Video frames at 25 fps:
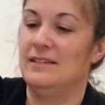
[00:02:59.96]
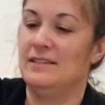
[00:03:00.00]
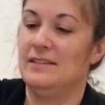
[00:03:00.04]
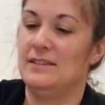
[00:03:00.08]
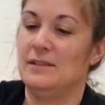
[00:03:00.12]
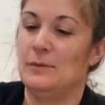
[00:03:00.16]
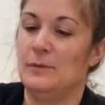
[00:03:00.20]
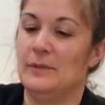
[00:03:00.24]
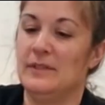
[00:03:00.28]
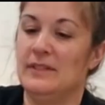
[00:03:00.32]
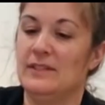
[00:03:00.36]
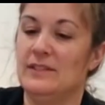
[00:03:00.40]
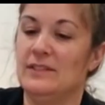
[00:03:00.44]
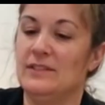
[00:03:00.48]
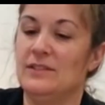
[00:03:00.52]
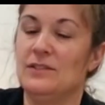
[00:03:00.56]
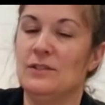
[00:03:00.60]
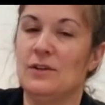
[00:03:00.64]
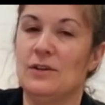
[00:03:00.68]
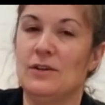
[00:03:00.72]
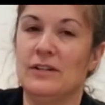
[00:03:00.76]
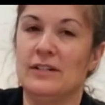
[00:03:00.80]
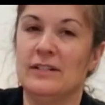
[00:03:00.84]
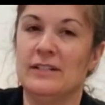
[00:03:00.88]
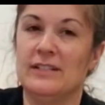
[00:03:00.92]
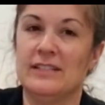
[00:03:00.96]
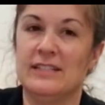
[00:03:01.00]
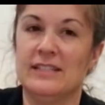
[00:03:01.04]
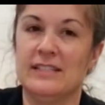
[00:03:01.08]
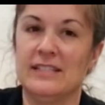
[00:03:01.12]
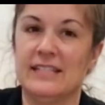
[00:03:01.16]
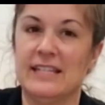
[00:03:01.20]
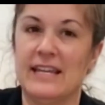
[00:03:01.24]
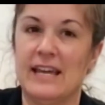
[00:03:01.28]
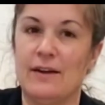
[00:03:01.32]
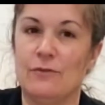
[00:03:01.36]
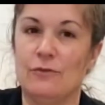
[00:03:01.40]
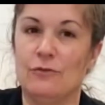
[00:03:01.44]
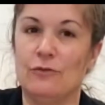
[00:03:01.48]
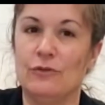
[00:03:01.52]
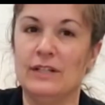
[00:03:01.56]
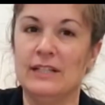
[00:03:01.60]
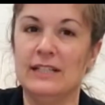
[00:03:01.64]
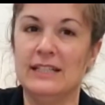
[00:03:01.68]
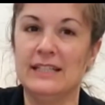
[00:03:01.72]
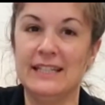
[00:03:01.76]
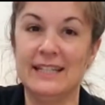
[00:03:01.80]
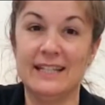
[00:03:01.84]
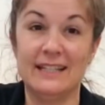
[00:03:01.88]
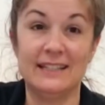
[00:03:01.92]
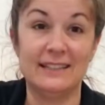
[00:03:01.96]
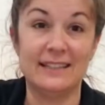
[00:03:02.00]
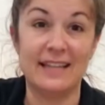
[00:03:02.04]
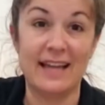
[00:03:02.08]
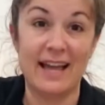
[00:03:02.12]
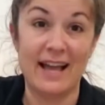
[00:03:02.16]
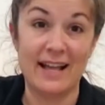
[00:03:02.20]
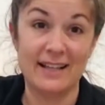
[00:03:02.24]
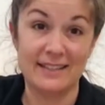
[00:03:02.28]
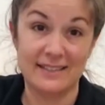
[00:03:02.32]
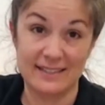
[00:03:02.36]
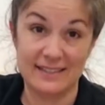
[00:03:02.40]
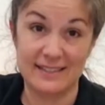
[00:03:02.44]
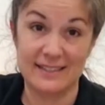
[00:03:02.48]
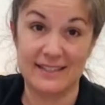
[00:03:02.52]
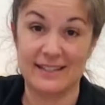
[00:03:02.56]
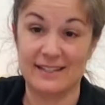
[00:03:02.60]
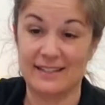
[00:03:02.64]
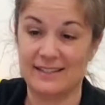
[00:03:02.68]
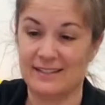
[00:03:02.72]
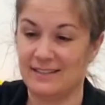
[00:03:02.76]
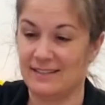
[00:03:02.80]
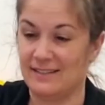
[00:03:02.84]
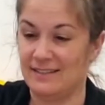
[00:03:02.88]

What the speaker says: So it starts to get really elastic.